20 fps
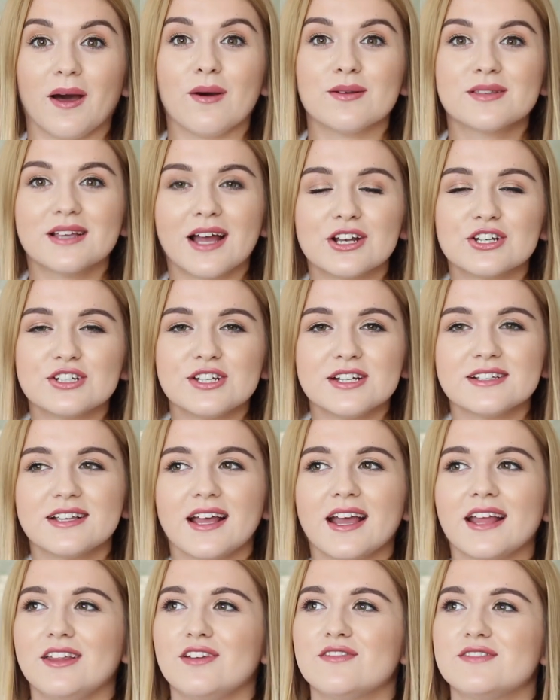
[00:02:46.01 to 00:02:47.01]
I was actually
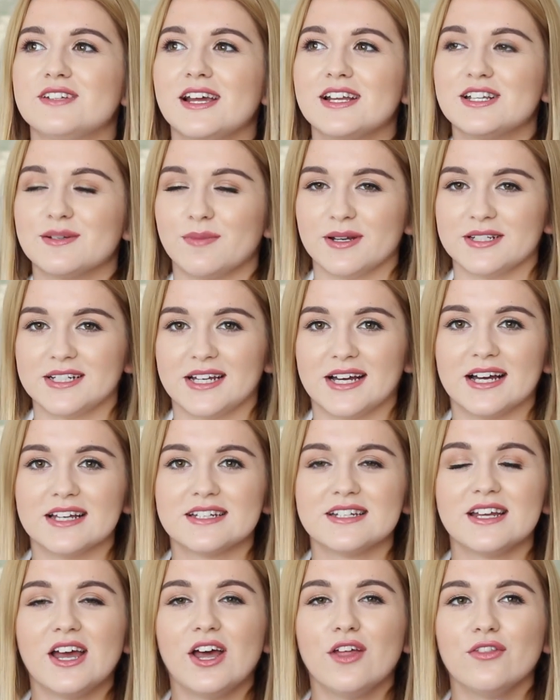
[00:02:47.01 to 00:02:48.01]
saying the other day to my
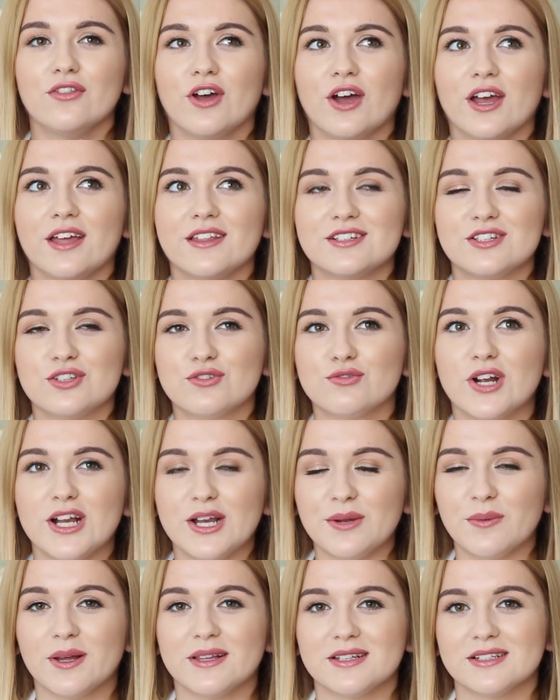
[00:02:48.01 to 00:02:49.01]
dad that this is
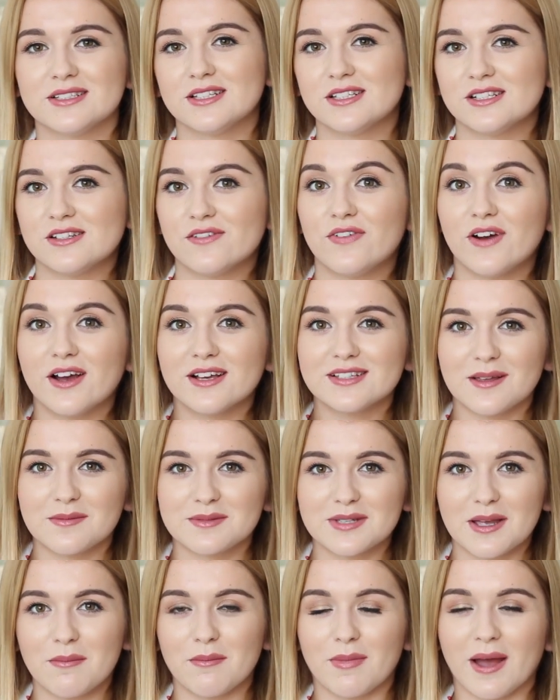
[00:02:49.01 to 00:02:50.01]
really weird. This is the first
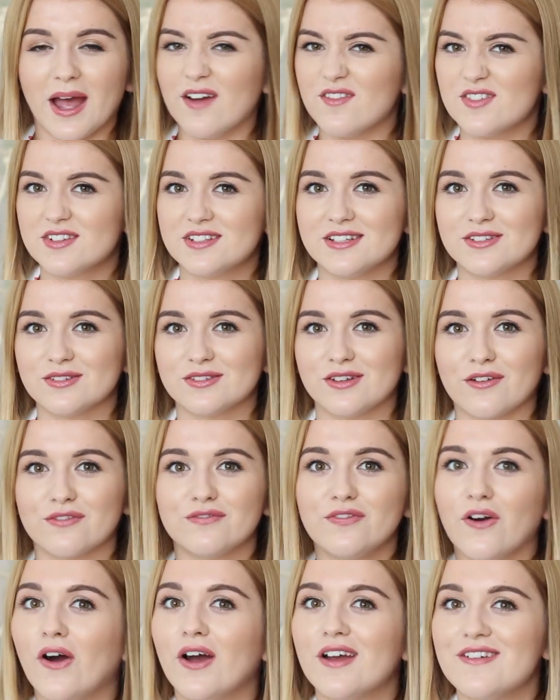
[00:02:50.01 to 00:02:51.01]
September ever since I was like
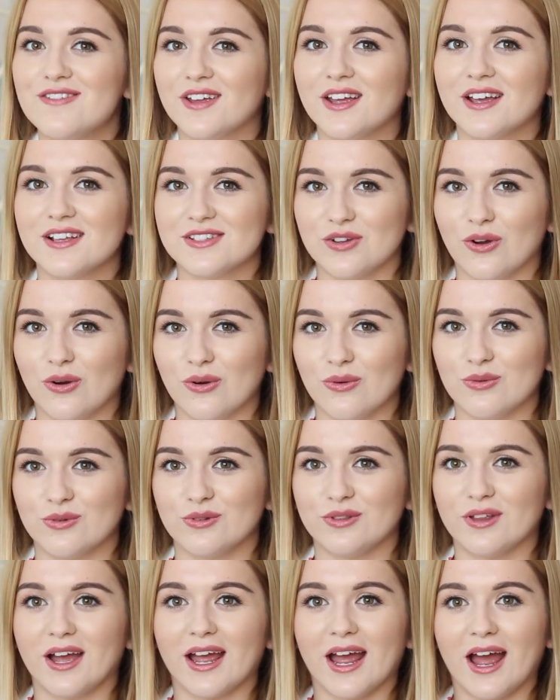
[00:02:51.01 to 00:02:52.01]
5 years
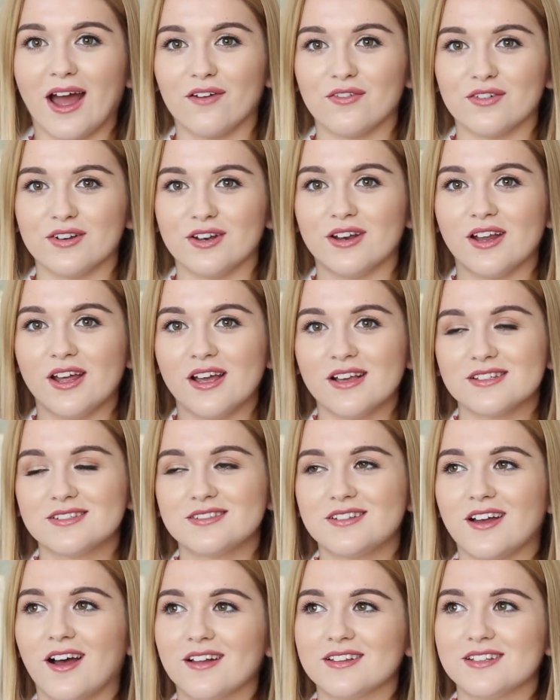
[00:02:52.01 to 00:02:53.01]
old that I haven't
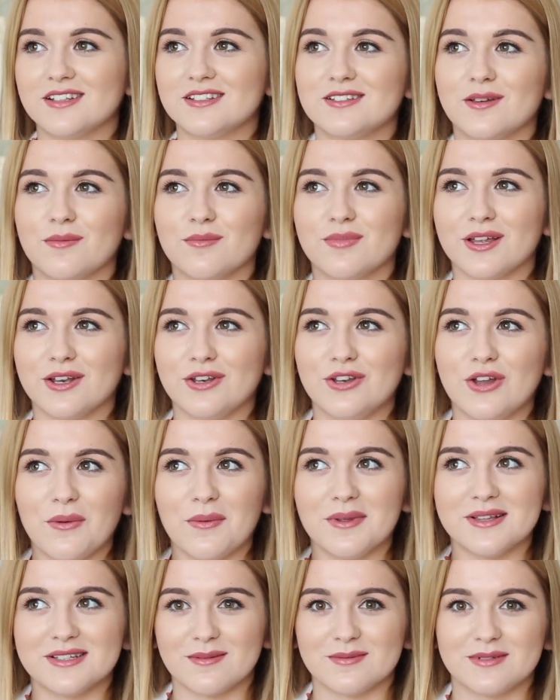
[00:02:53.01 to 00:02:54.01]
started something
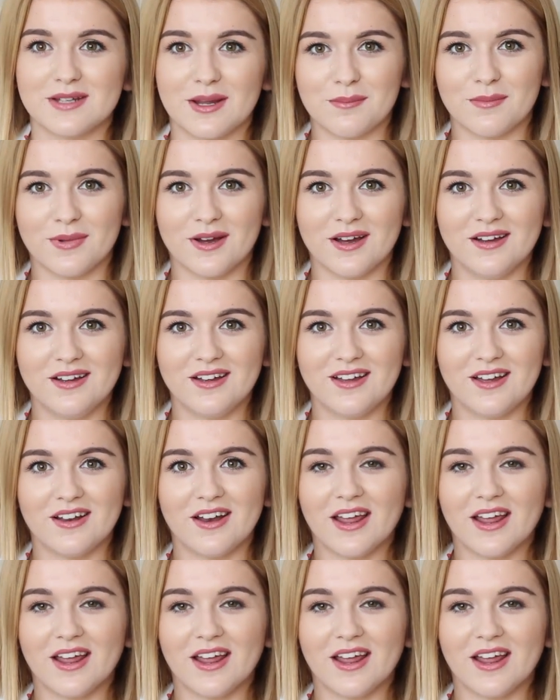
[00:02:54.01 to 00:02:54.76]
new in September.